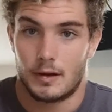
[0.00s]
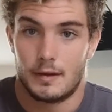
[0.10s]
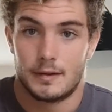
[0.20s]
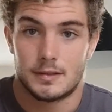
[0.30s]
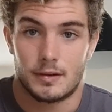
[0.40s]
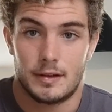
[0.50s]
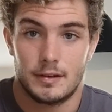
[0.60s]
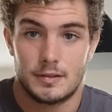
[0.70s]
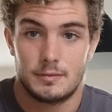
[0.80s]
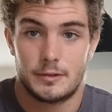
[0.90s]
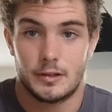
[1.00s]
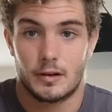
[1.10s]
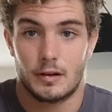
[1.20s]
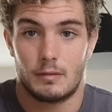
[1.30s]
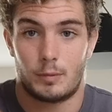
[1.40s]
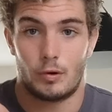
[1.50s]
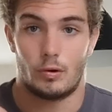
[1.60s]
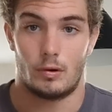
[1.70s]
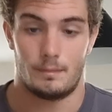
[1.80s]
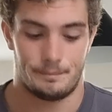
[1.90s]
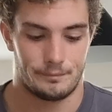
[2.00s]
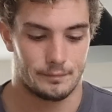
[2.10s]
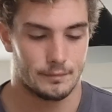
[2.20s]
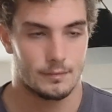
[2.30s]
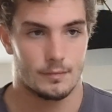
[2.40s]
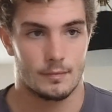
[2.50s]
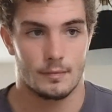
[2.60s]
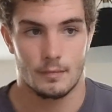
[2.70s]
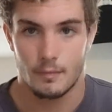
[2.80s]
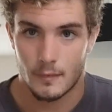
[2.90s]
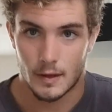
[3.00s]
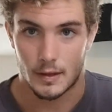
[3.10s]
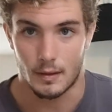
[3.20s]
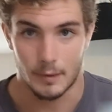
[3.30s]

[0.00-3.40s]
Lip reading: So here's some sugar in a bowl. Yum.